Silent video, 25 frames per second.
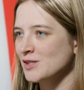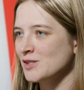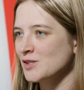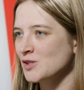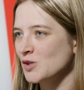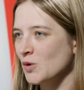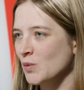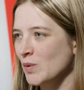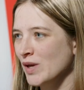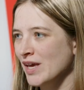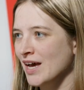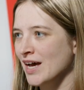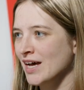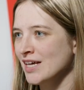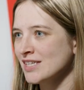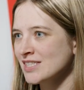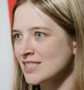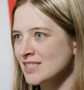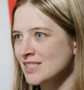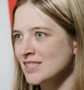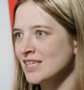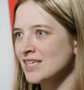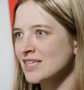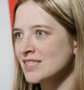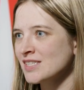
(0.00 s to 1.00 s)
so we
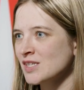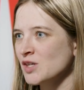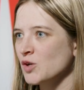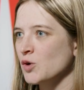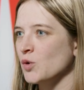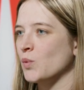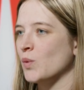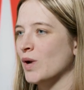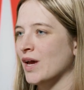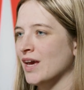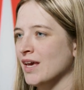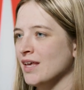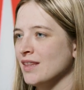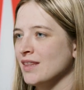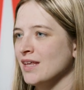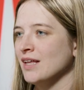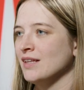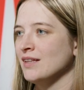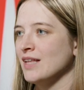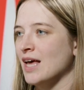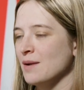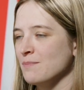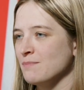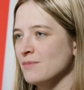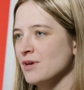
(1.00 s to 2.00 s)
asked this in a way
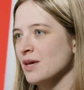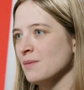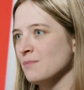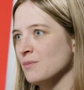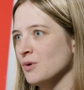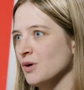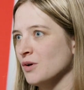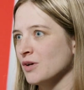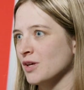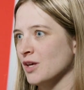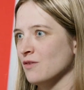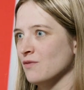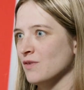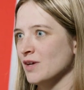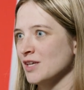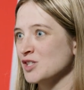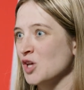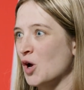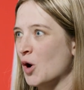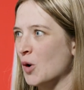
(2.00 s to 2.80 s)
that let people give us